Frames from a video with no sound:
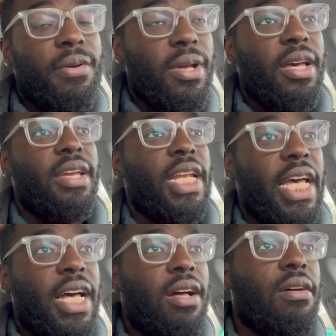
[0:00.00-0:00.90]
right
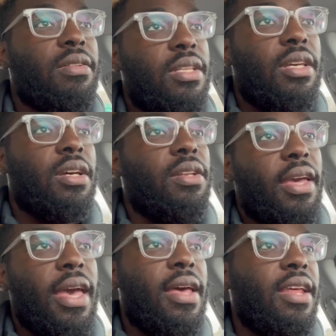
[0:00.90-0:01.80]
now to take a
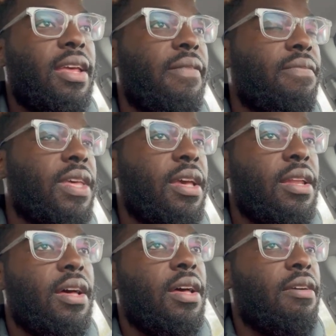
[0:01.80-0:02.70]
look at it, and
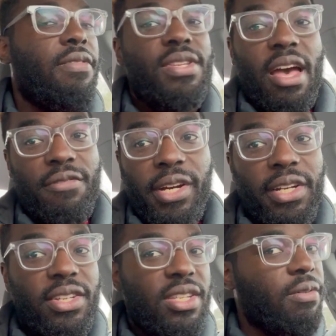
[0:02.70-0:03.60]
if it's halfway
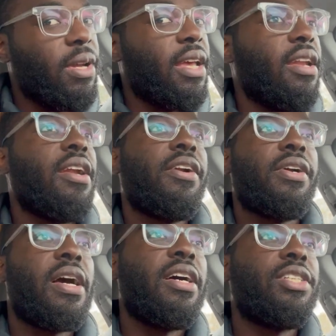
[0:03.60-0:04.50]
decent, we're getting it under
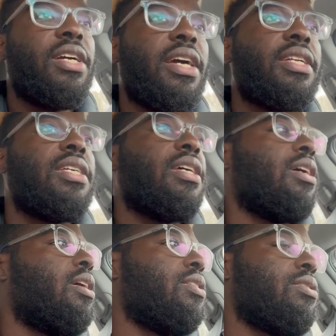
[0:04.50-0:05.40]
contract.
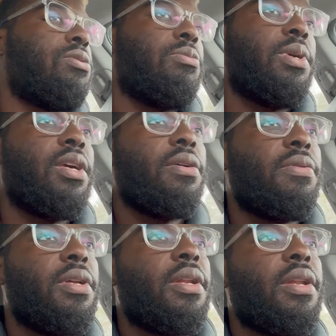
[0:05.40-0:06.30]
This would be a good
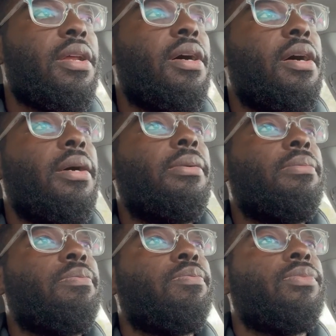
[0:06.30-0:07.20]
one.
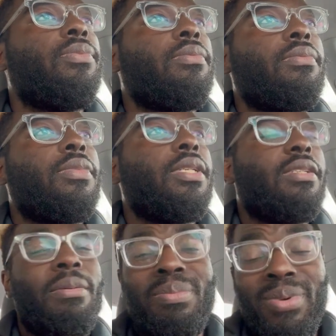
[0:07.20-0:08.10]

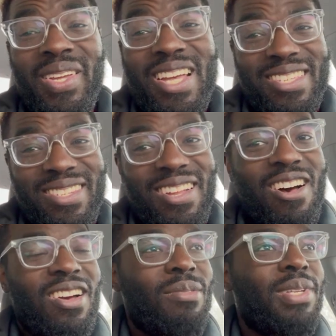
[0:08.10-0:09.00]
I'm bringing you guys
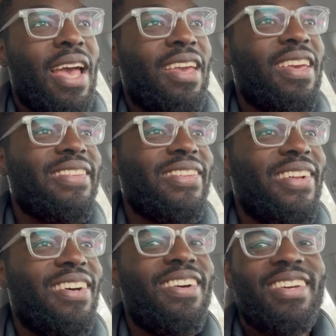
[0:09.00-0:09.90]
along. I'm tagging you guys
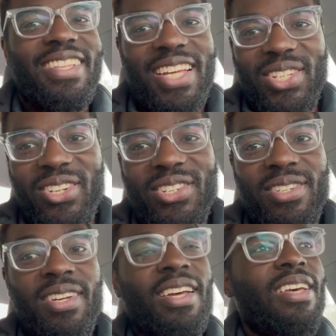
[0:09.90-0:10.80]
along, and like I told you,
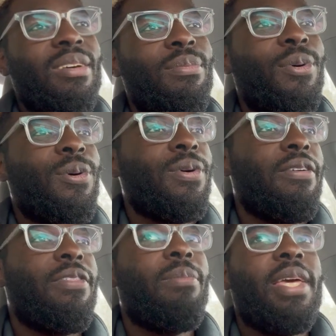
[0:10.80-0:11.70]
more
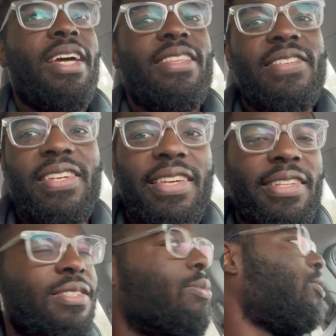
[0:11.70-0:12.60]
of the behind the
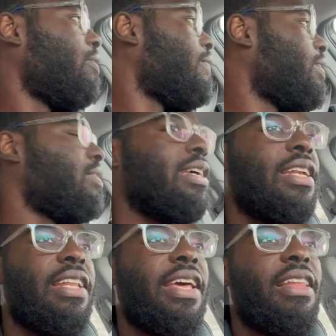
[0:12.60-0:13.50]
scenes, more of the
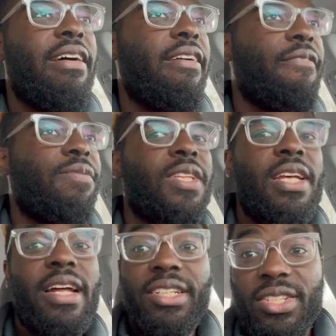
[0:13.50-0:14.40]
day-to-day life,
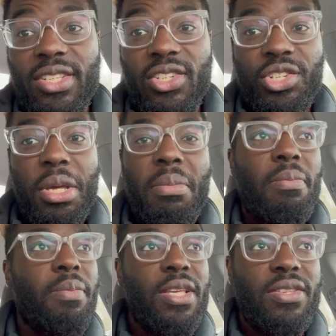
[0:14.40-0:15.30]
not just the
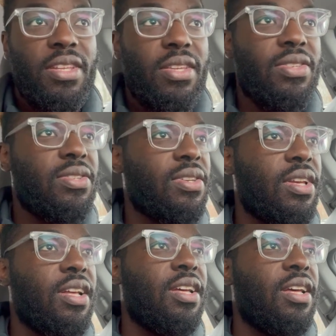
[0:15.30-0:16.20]
gym, business,
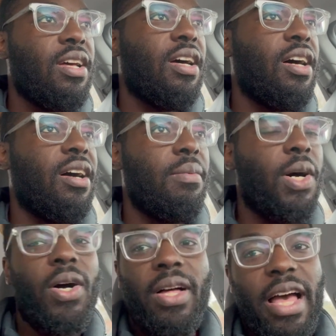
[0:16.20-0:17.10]

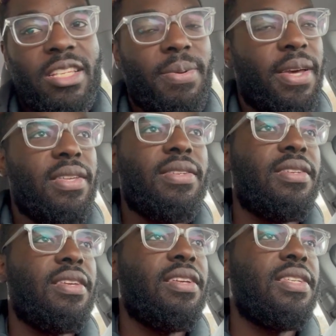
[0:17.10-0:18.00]
all aspects. So
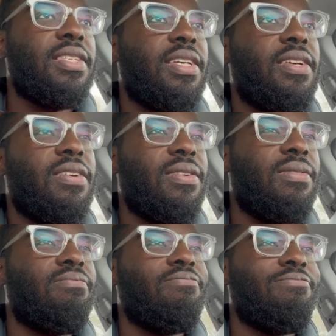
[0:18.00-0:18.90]

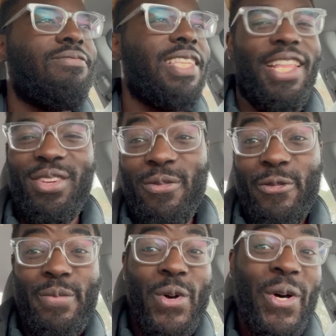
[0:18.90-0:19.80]
stay tuned
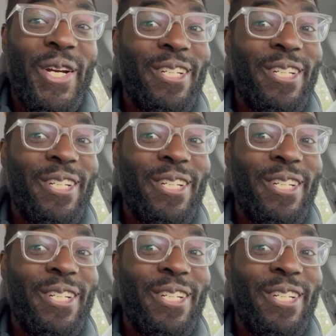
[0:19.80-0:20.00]
for more.